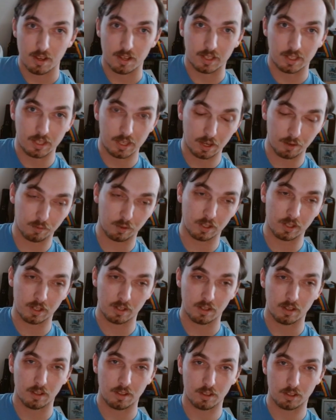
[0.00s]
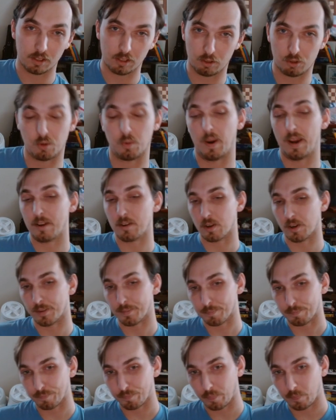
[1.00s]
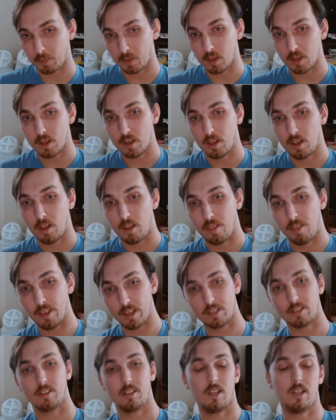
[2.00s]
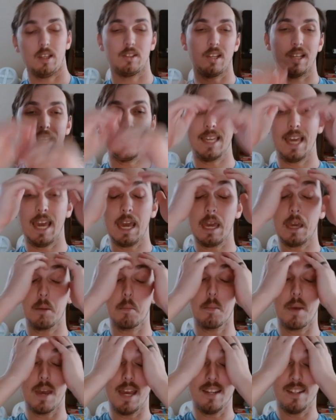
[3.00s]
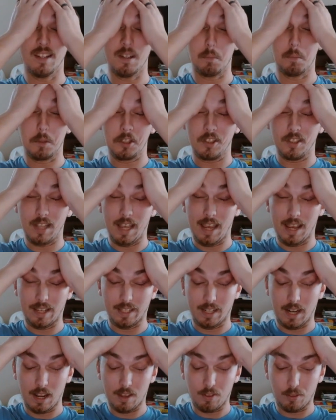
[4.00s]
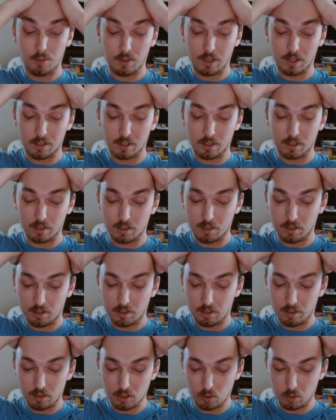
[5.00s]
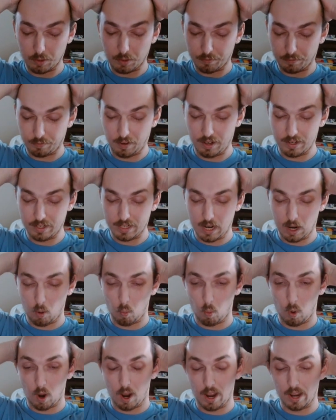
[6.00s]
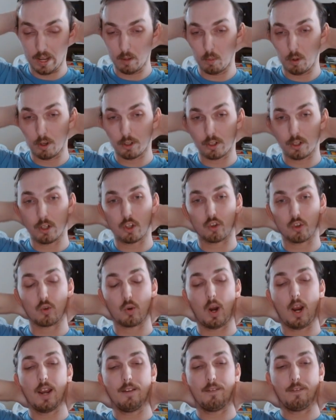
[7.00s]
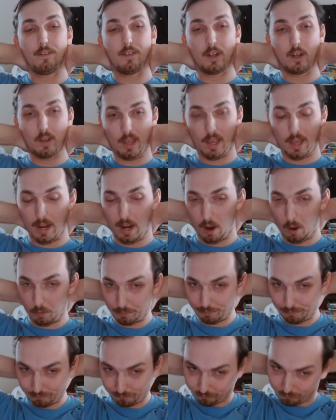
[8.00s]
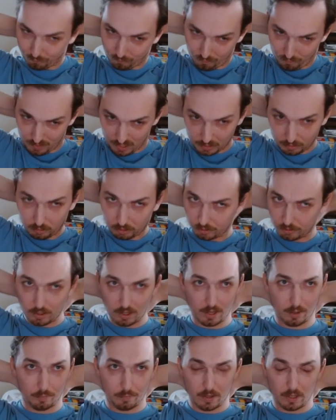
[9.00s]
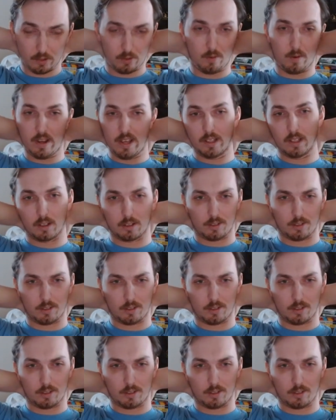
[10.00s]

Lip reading: given the situation, this is a game-ending mistake, and I think you can find out why. I want you to try and figure that out. It looks like a victory. It looks